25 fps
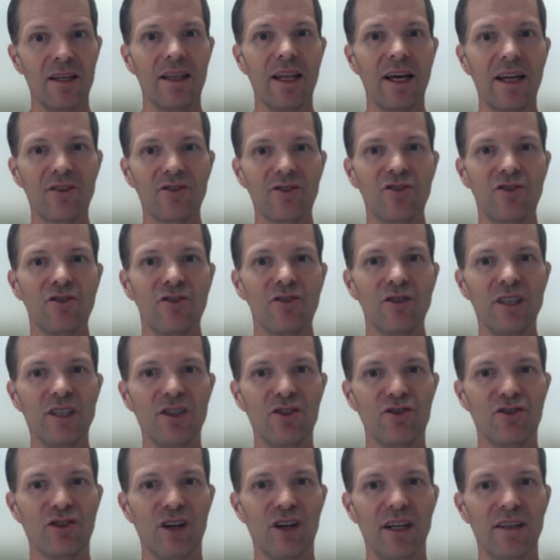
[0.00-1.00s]
national
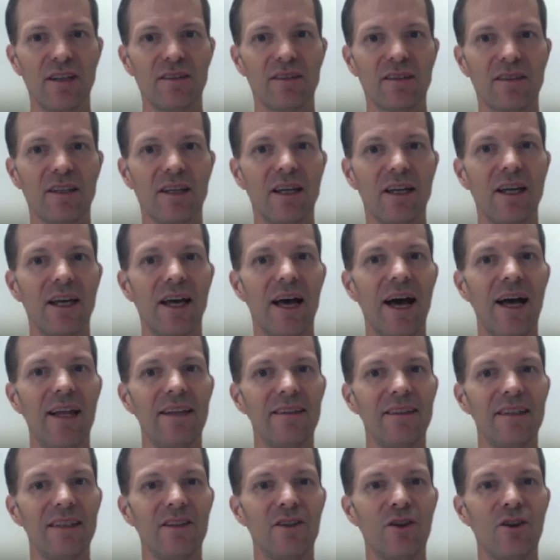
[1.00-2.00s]
interest and
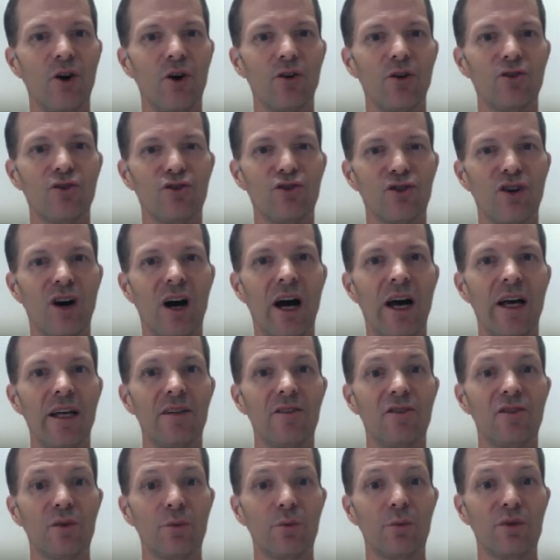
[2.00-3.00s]
did not try
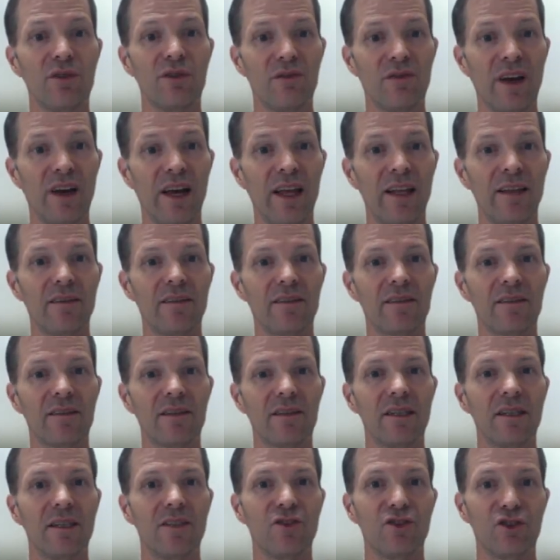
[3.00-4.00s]
to prevent
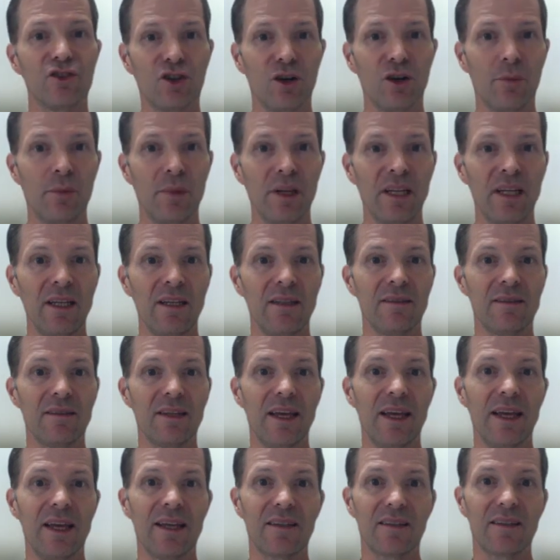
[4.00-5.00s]
Germany's
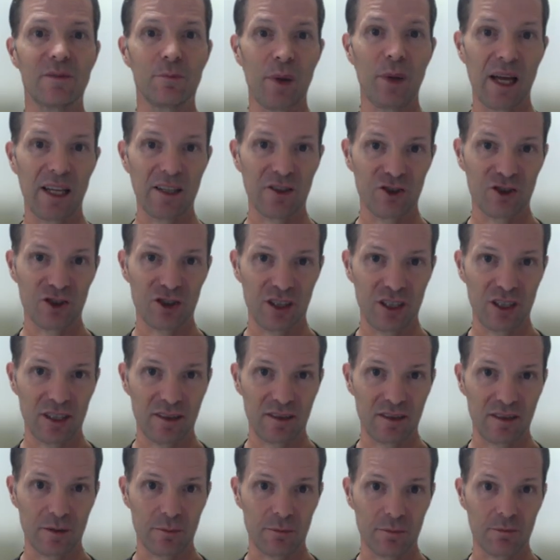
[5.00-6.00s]

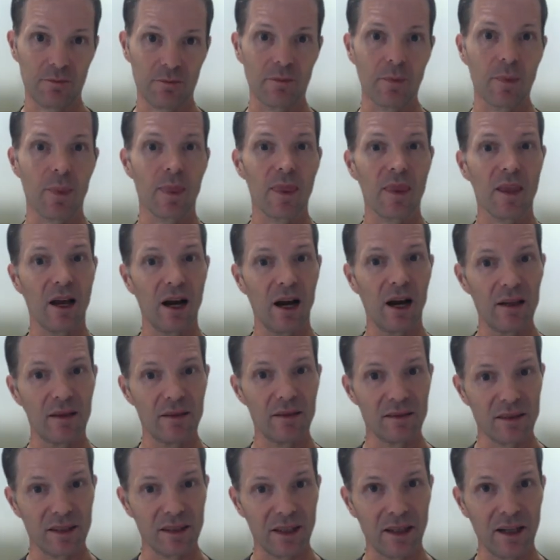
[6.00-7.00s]
expansionism
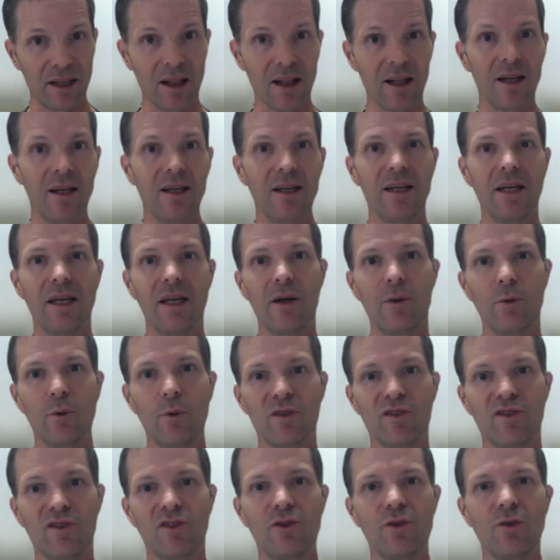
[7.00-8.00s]
until it
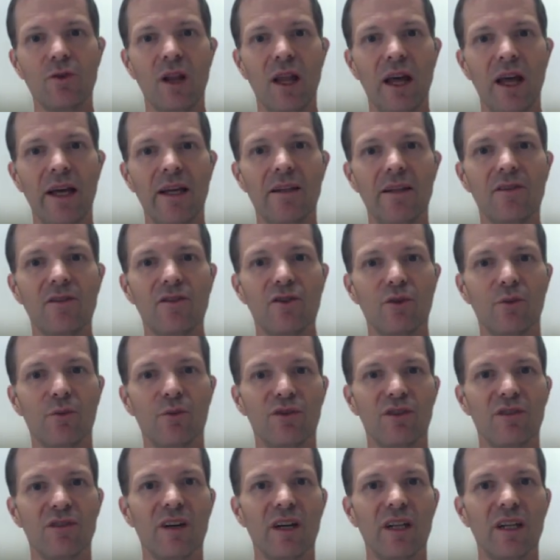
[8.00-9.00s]
was too late to
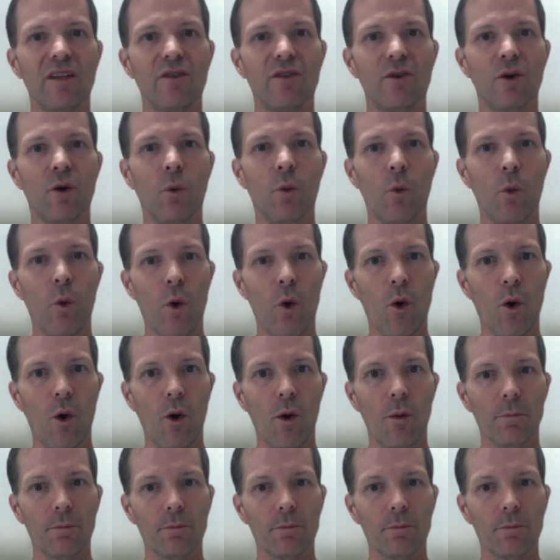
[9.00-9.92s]
prevent a war.